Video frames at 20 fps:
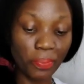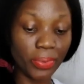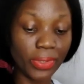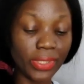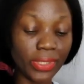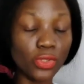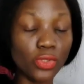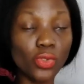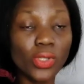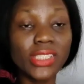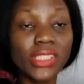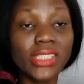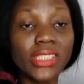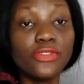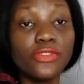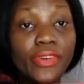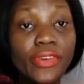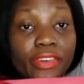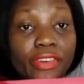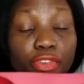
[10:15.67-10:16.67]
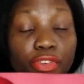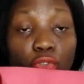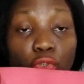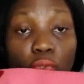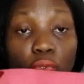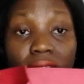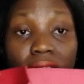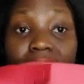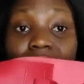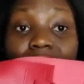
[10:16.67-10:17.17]
So it's a very unique
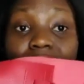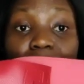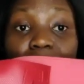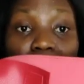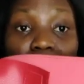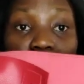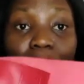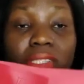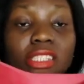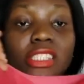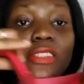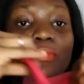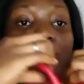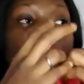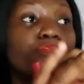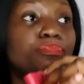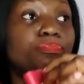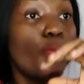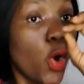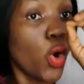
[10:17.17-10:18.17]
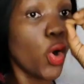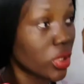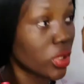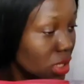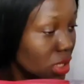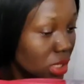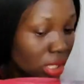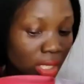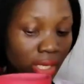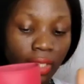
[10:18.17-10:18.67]
statement piece, but
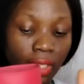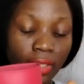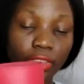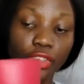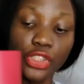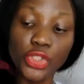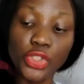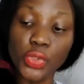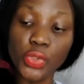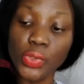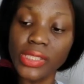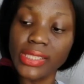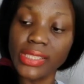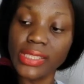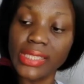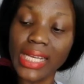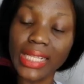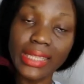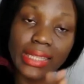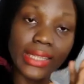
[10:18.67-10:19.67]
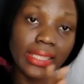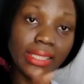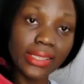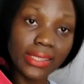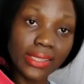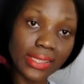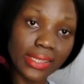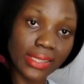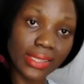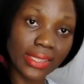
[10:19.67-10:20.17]
the issue is that this
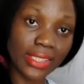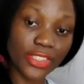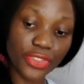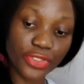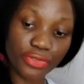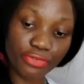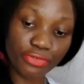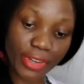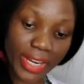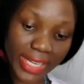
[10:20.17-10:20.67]
is red.